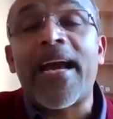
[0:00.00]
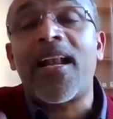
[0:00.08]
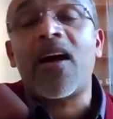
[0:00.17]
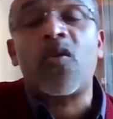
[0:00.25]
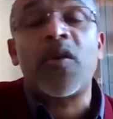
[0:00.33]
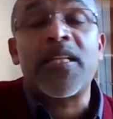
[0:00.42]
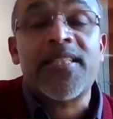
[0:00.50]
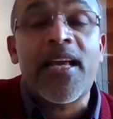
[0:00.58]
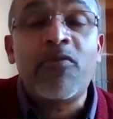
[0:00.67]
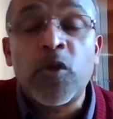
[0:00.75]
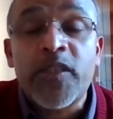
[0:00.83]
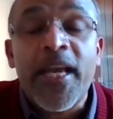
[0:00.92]
in Kerala context,
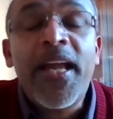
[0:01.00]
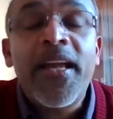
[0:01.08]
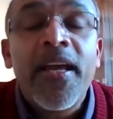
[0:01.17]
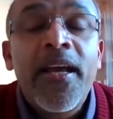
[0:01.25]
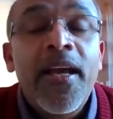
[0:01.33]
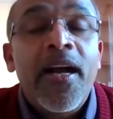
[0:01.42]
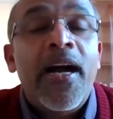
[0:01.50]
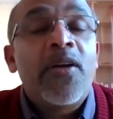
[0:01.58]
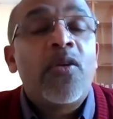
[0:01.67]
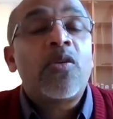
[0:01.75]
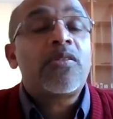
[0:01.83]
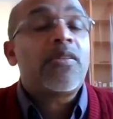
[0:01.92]
I would say. I
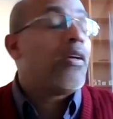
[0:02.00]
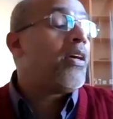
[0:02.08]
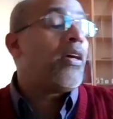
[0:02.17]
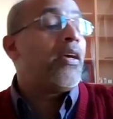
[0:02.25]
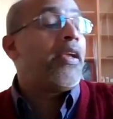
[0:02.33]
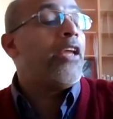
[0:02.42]
don't uh,